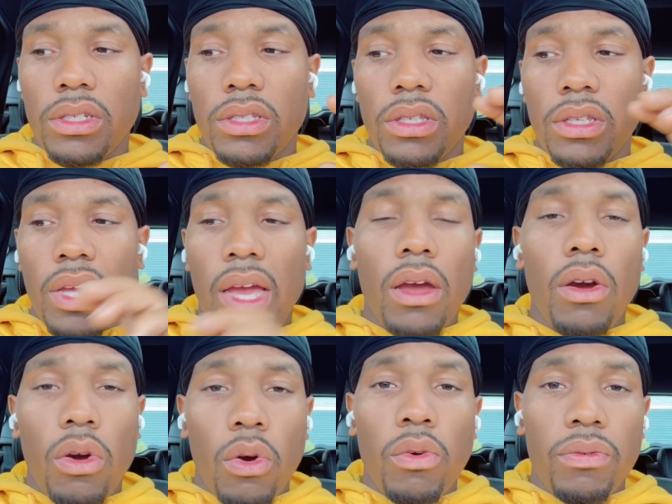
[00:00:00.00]
That
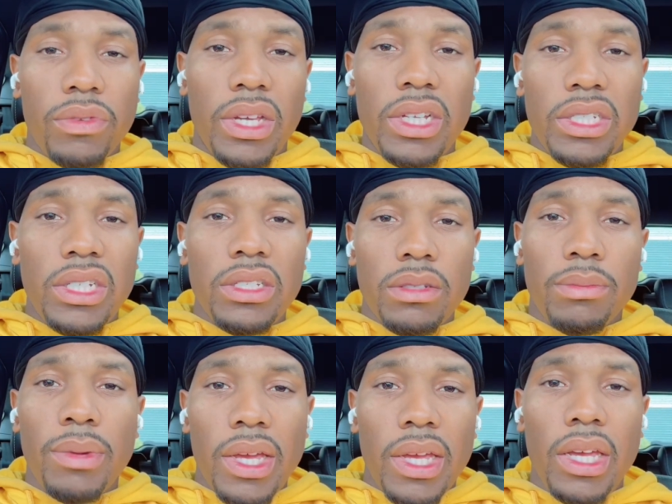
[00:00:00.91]
oath that she's
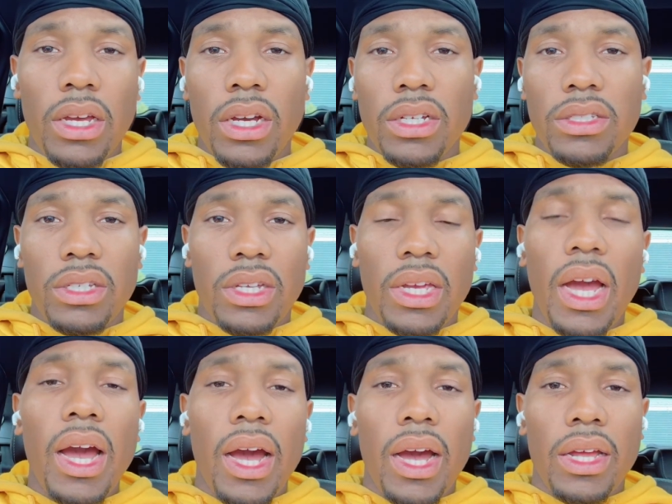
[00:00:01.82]
making unto
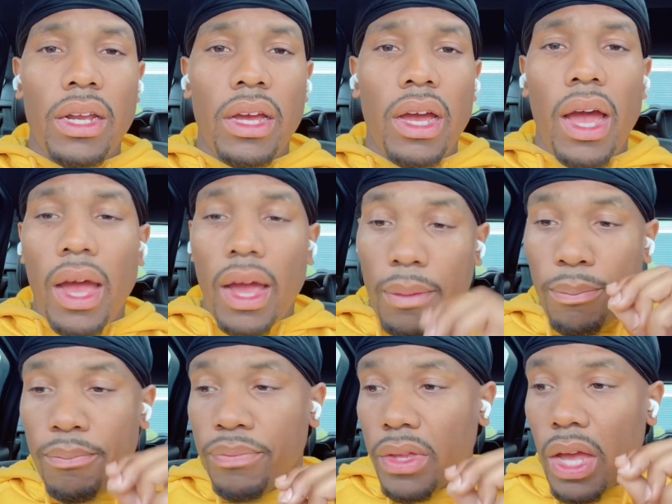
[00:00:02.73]
God,
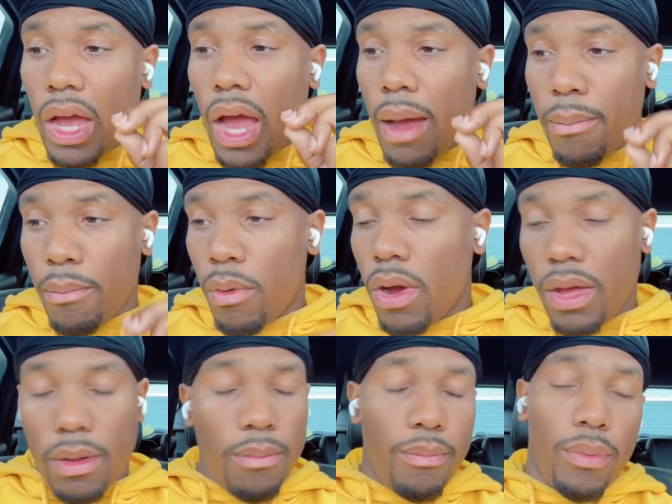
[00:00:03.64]
I'm
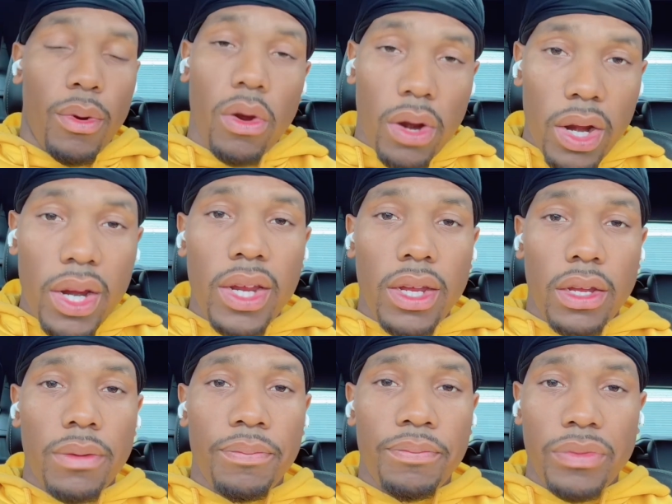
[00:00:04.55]
barring
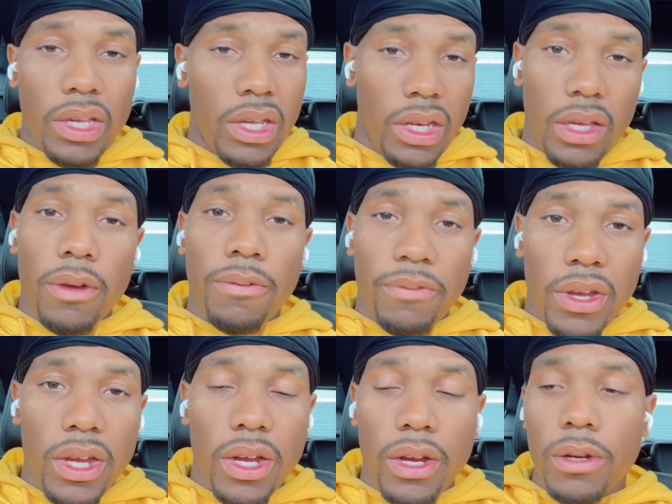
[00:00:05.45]
any
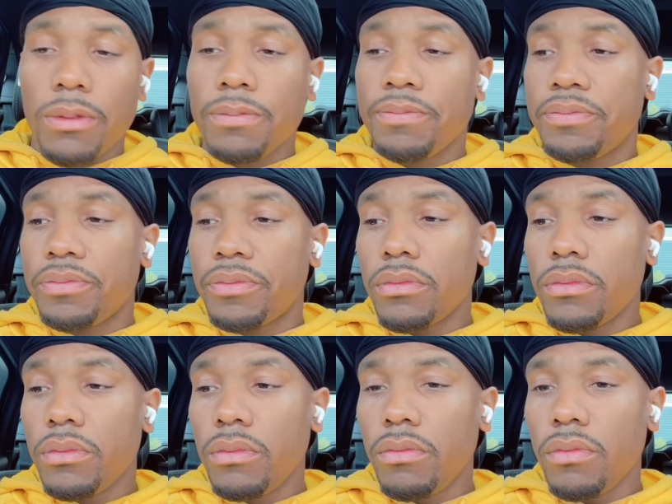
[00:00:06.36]
affair,
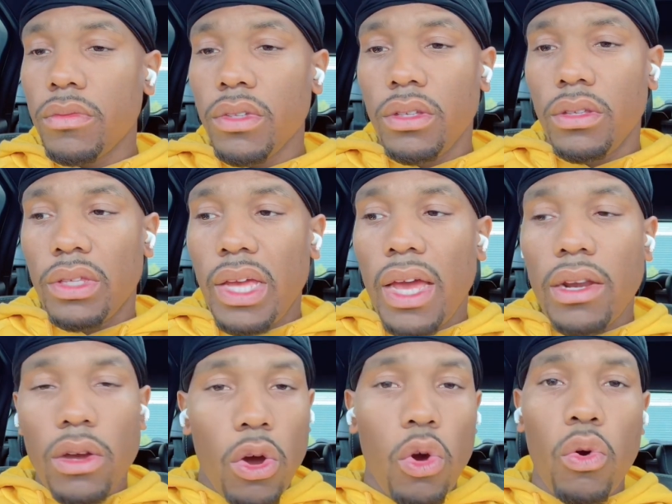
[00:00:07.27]
that
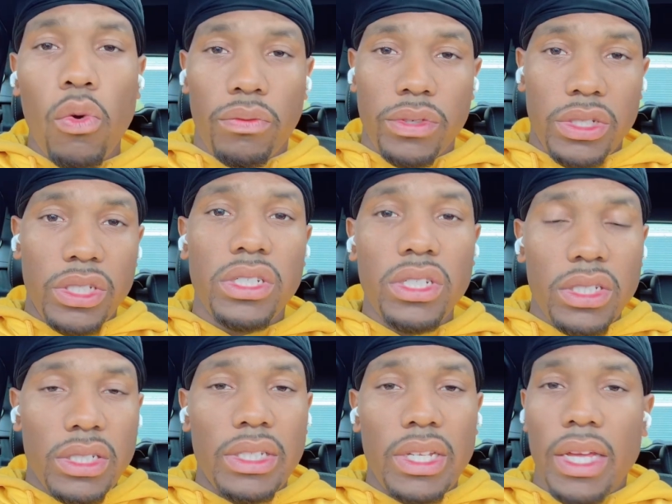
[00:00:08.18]
oath should
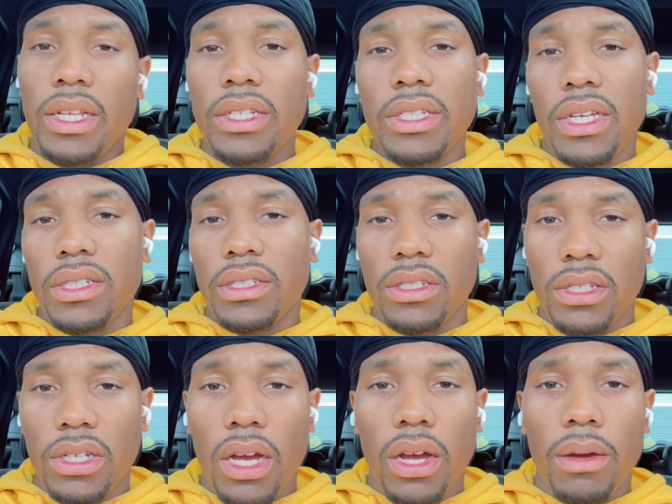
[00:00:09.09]
stand the test of
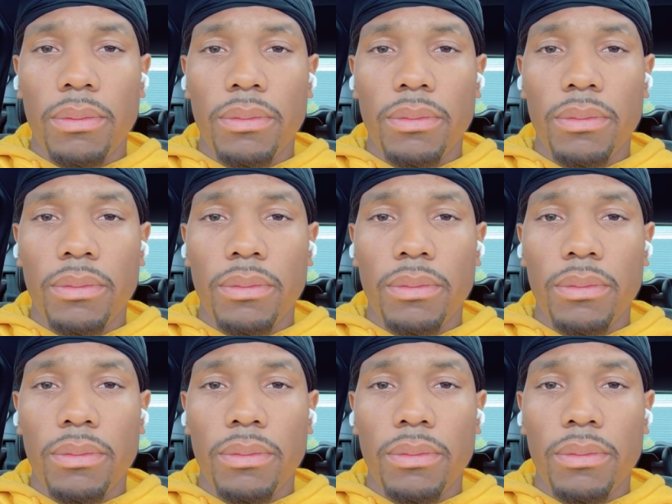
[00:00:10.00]
time.